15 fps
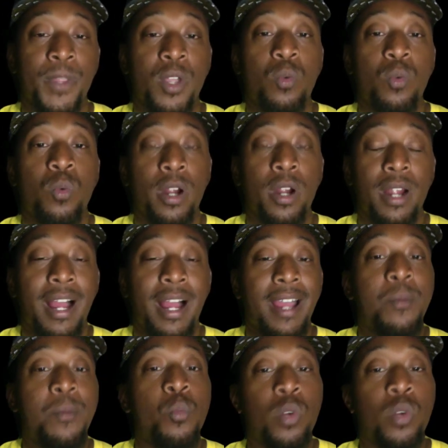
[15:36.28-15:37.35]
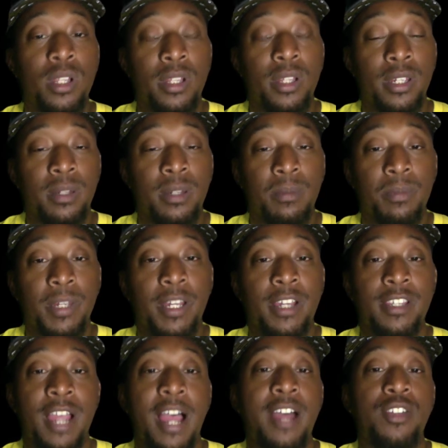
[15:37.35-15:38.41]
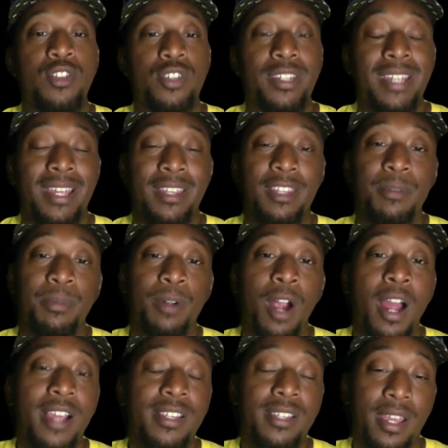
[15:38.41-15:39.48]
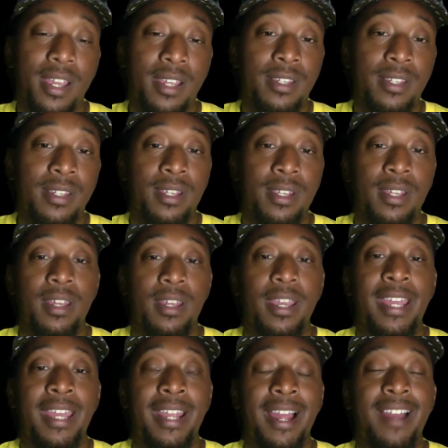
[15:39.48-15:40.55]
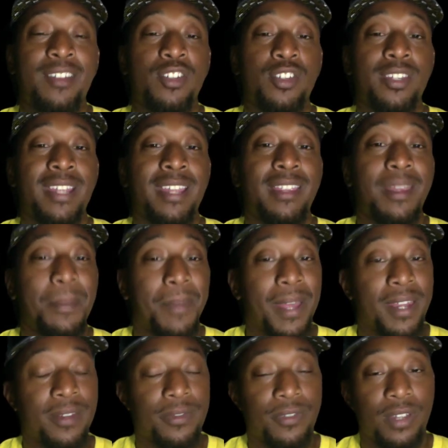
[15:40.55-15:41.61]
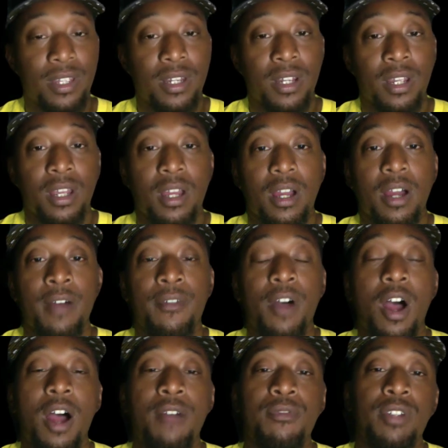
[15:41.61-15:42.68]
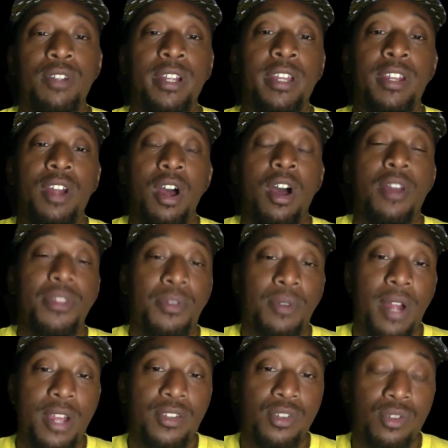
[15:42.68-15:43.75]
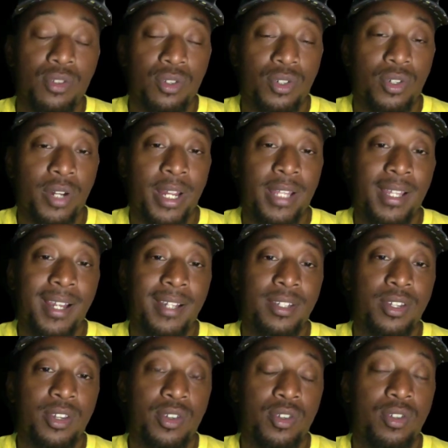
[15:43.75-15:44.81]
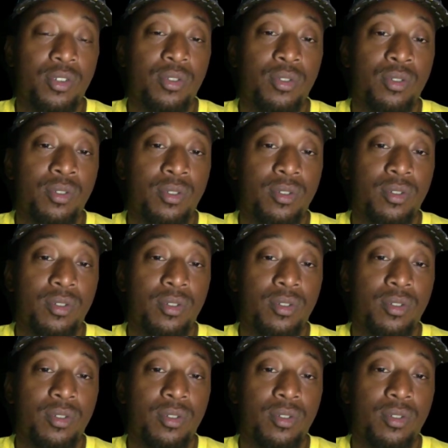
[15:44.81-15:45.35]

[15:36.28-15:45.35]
where I am willing, because I understand the process and I understand the benefit of offering an authorized user trade line to you.